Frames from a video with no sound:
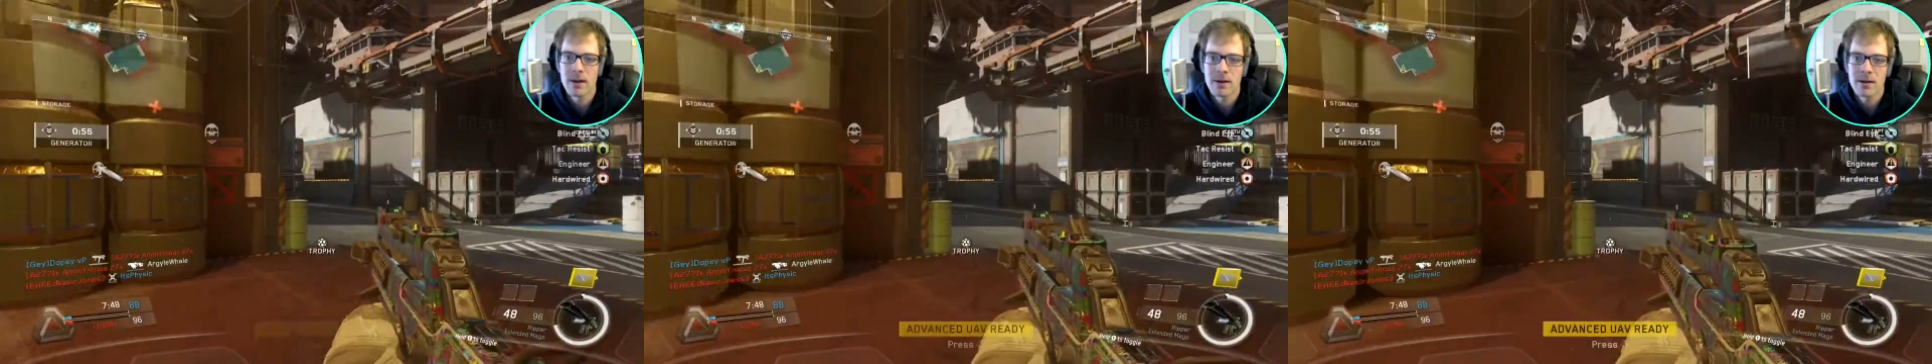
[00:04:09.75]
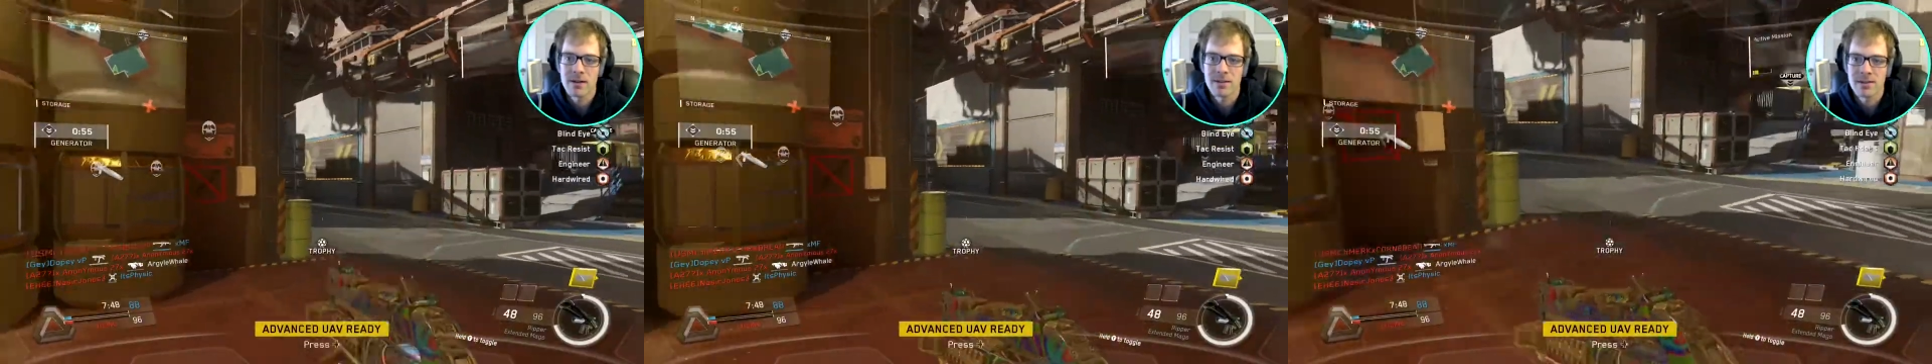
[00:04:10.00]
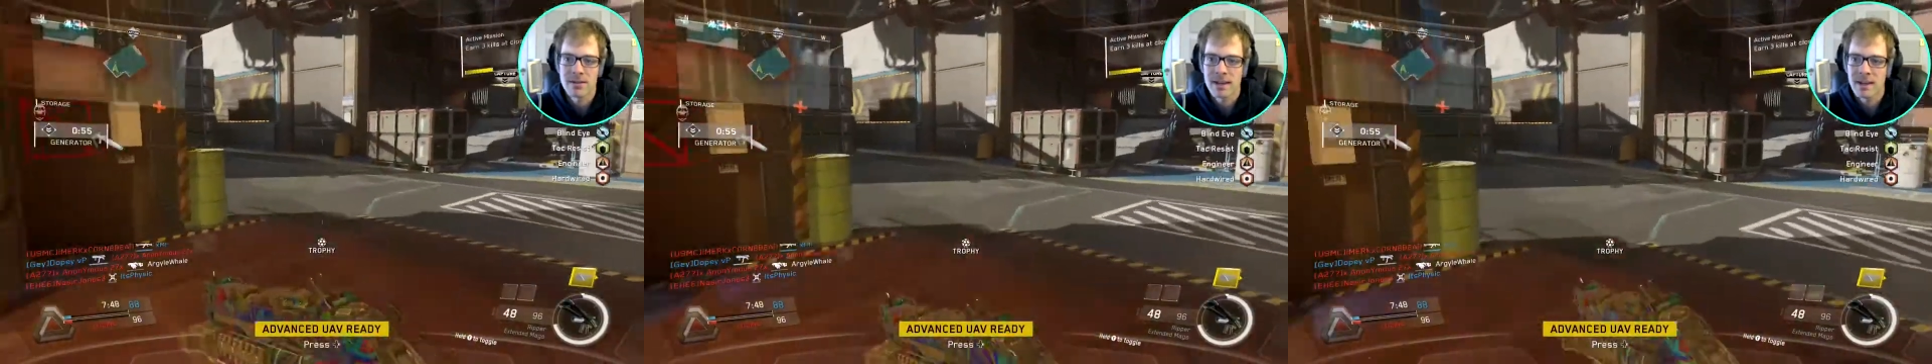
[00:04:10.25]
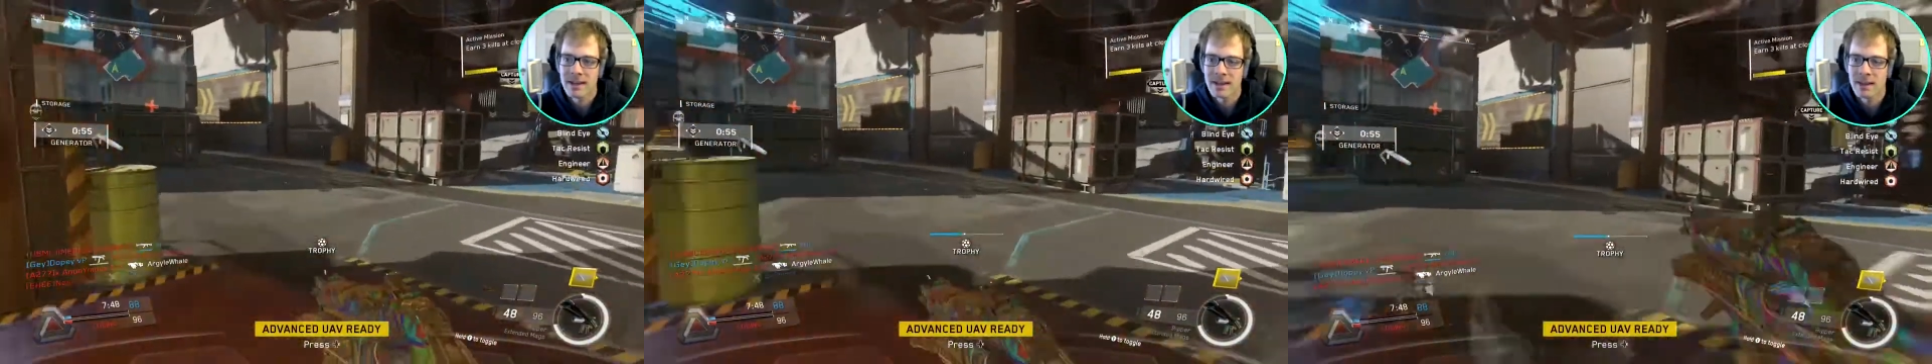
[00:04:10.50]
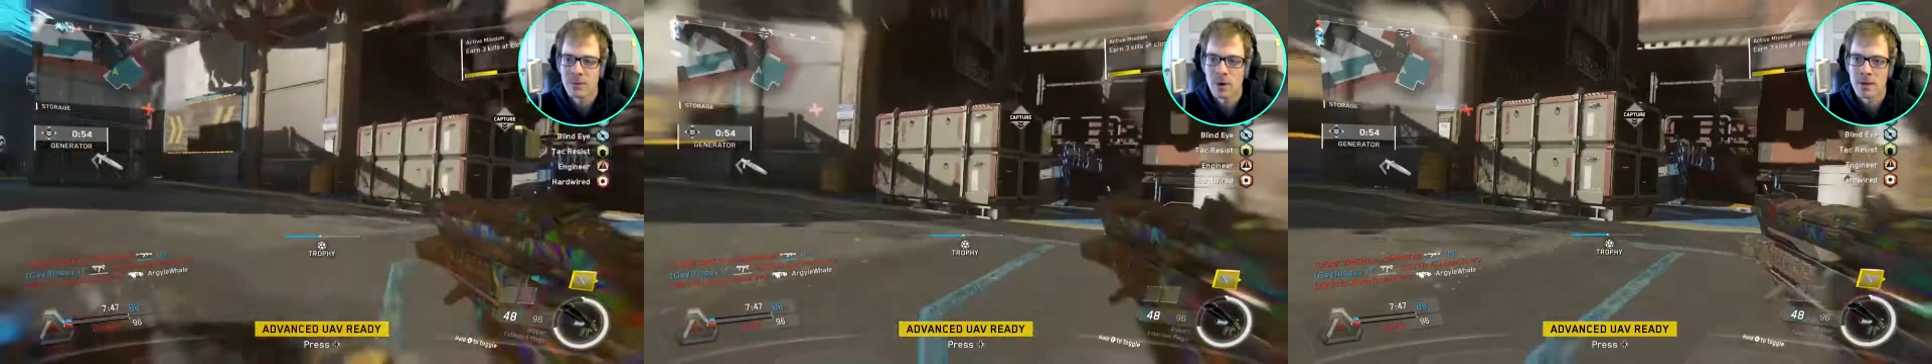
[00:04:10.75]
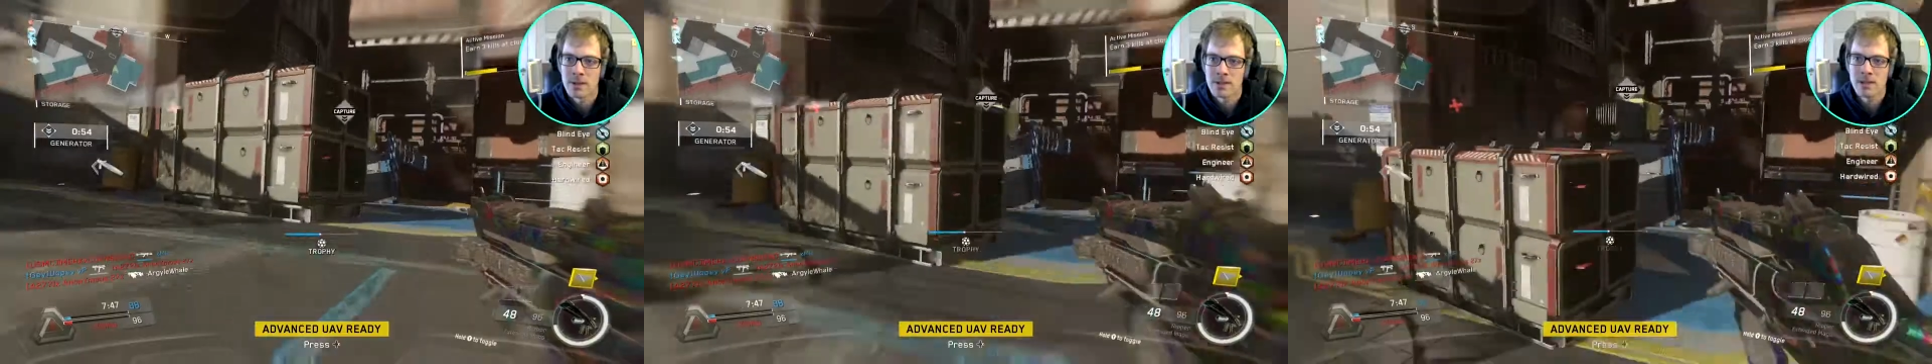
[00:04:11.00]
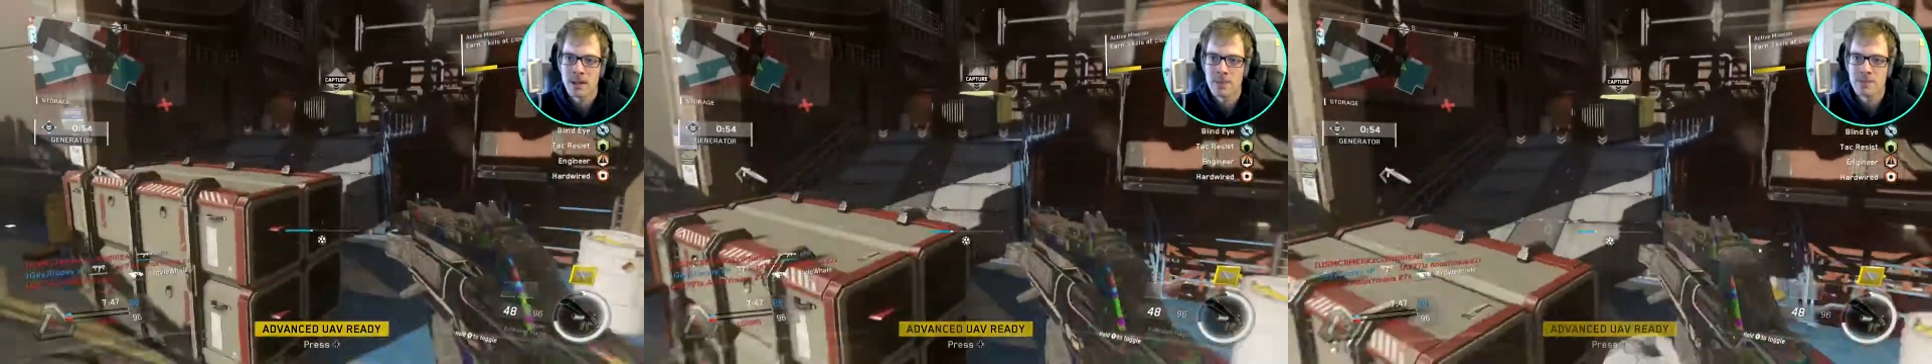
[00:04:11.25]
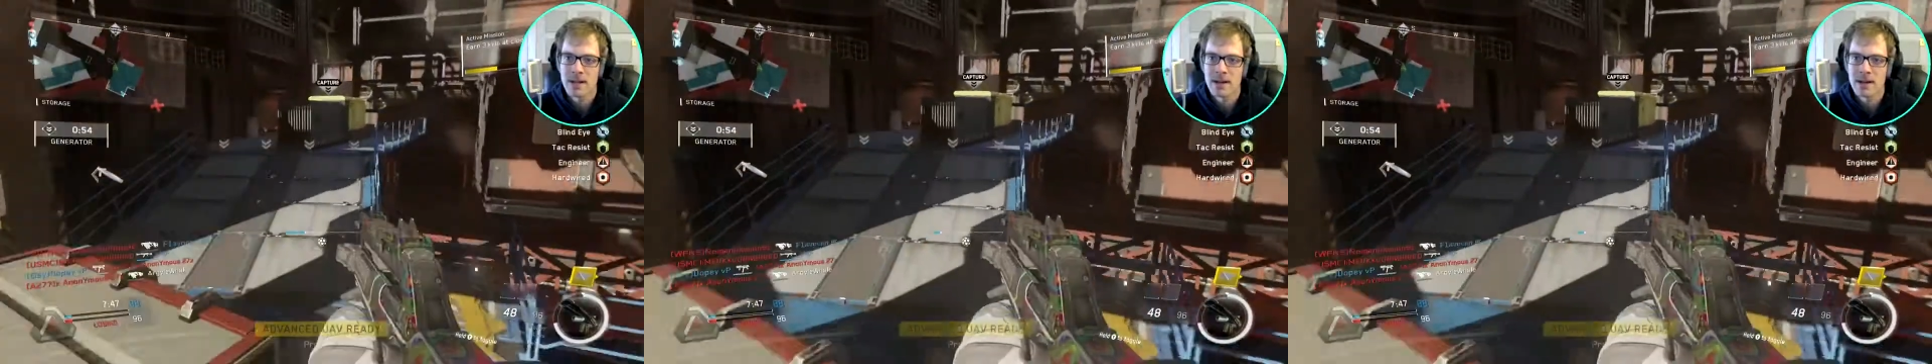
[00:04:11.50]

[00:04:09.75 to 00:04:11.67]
here. I think in one of these clips,